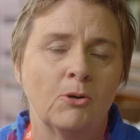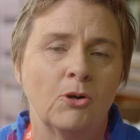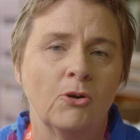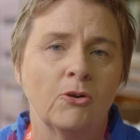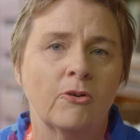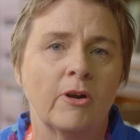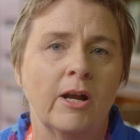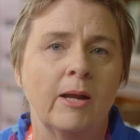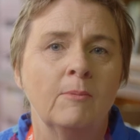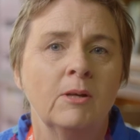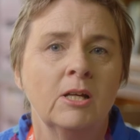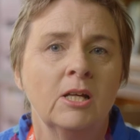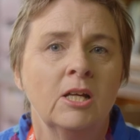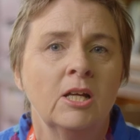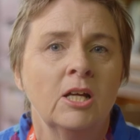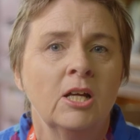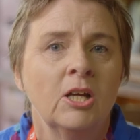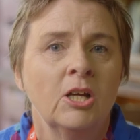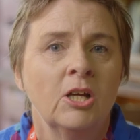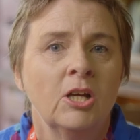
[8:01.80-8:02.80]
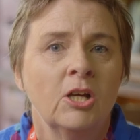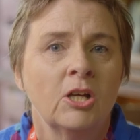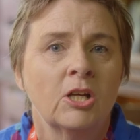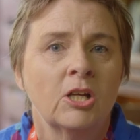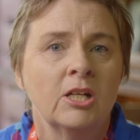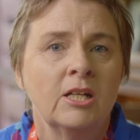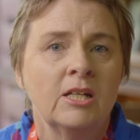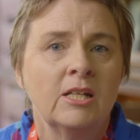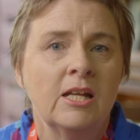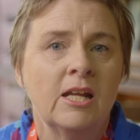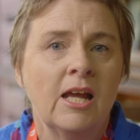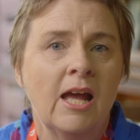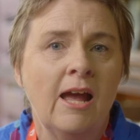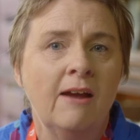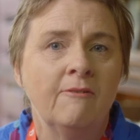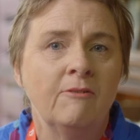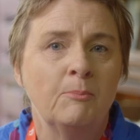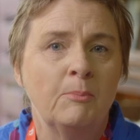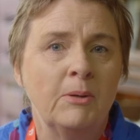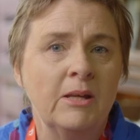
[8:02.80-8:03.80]
program can
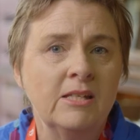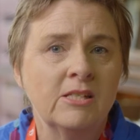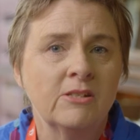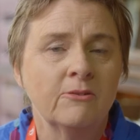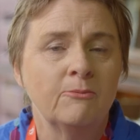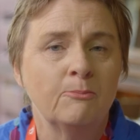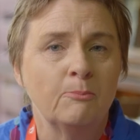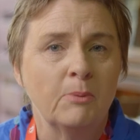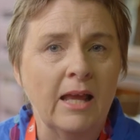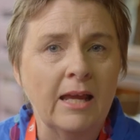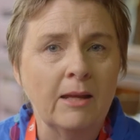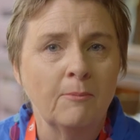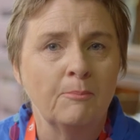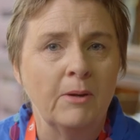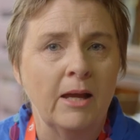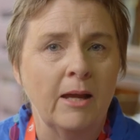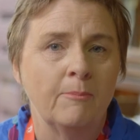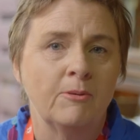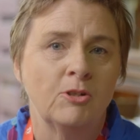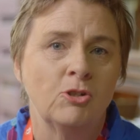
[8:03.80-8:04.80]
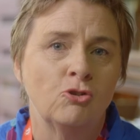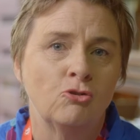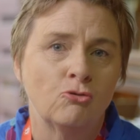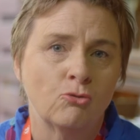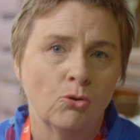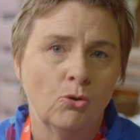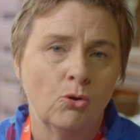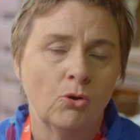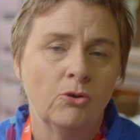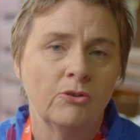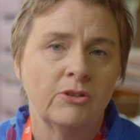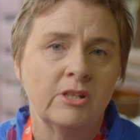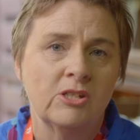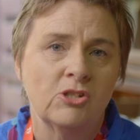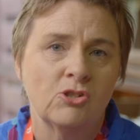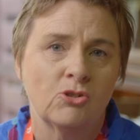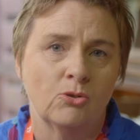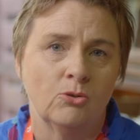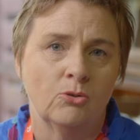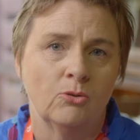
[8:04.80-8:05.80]
have a piece of blank paper to draw their
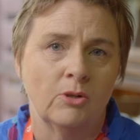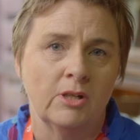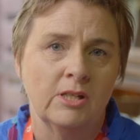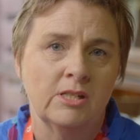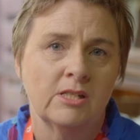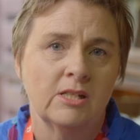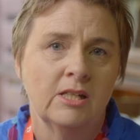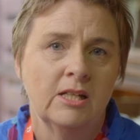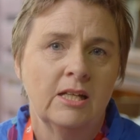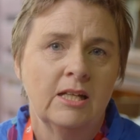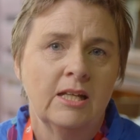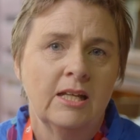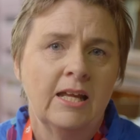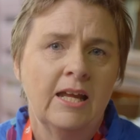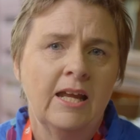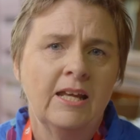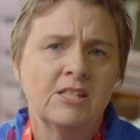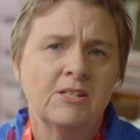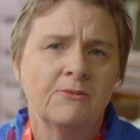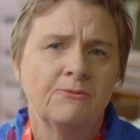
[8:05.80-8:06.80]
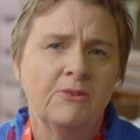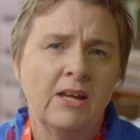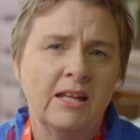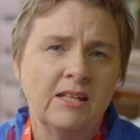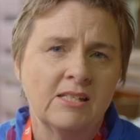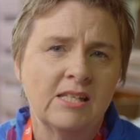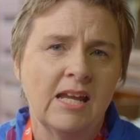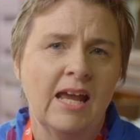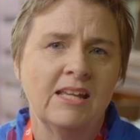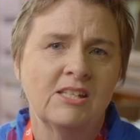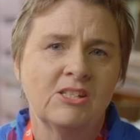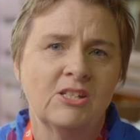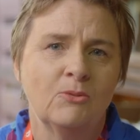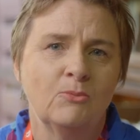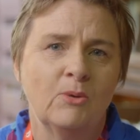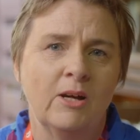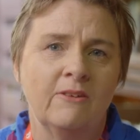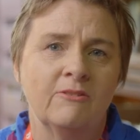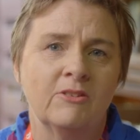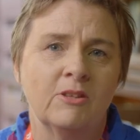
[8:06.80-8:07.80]
stories, it's a fantastic
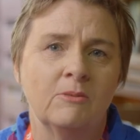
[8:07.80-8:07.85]
way for